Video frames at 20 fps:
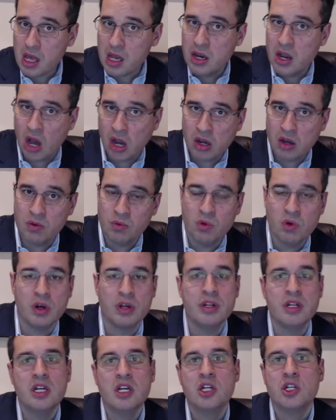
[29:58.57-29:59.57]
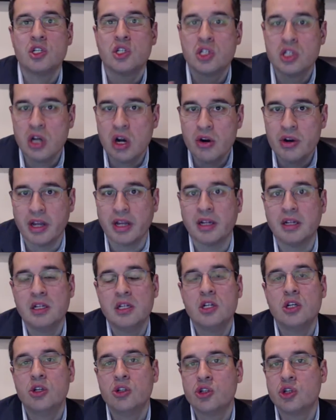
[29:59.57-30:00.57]
knock on wood,
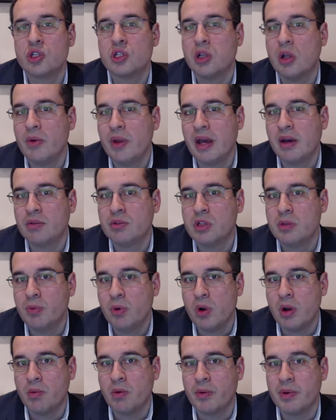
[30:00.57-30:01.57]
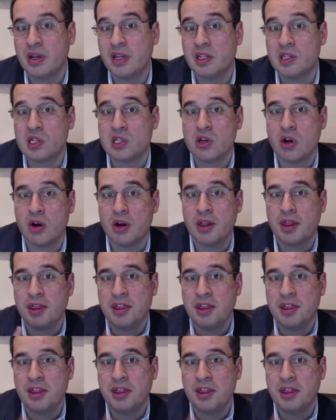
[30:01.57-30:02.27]
starting to slow down to the point where we can start